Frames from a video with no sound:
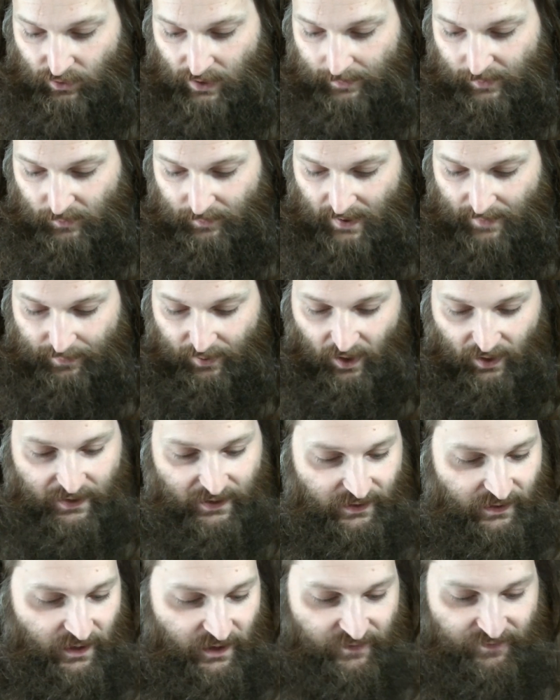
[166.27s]
out my
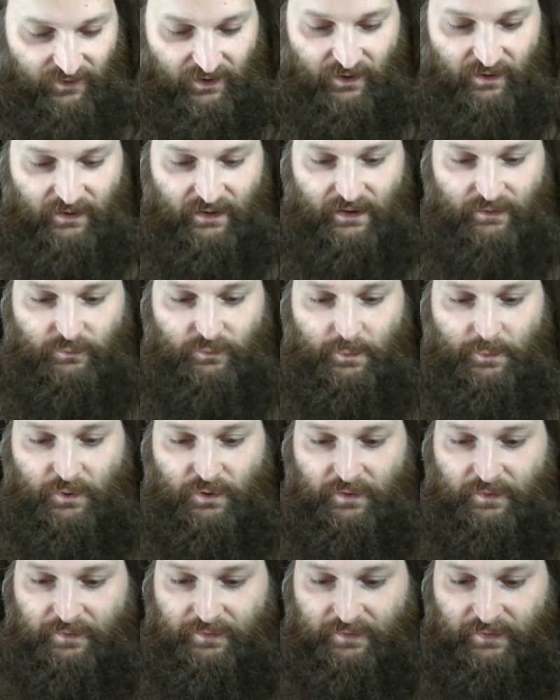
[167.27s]
pocket knife here and
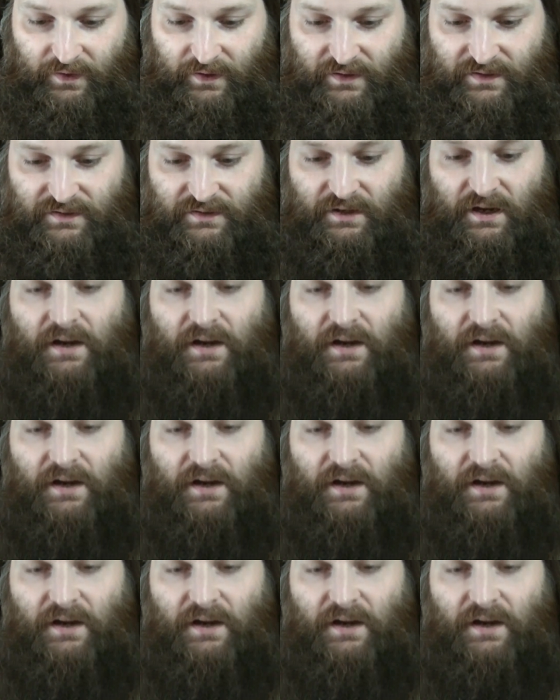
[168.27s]
remove this